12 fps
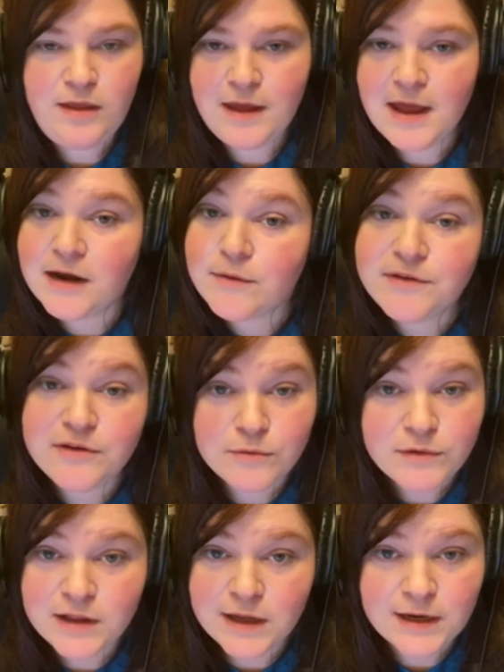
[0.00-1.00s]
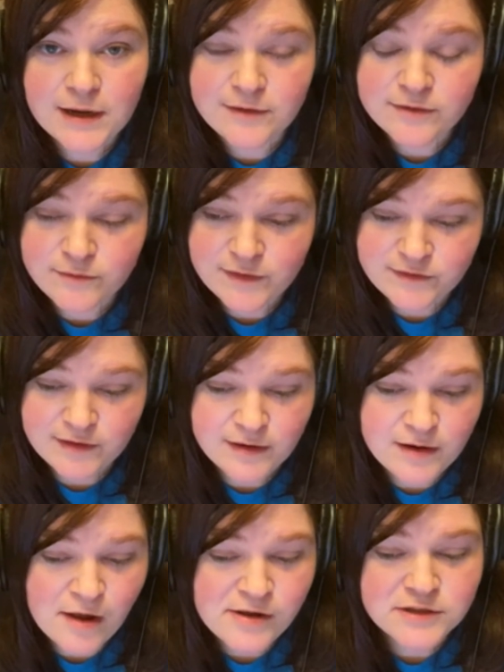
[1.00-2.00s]
and it was a really nice visit.
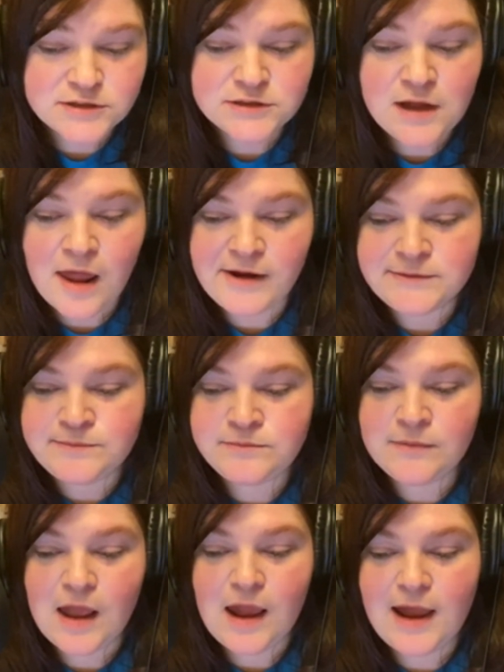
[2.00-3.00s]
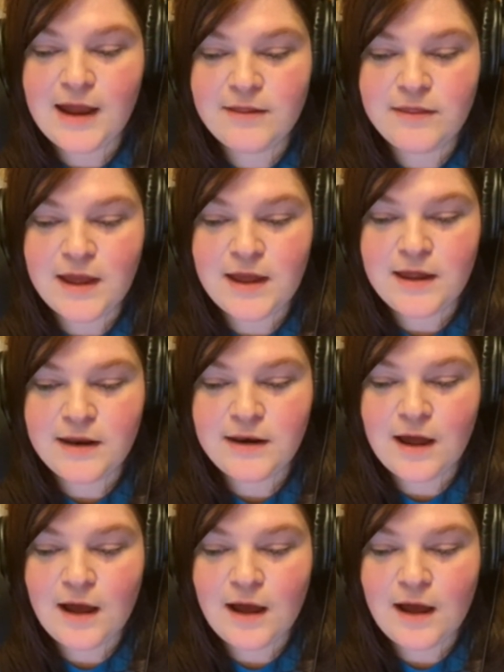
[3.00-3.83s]
And then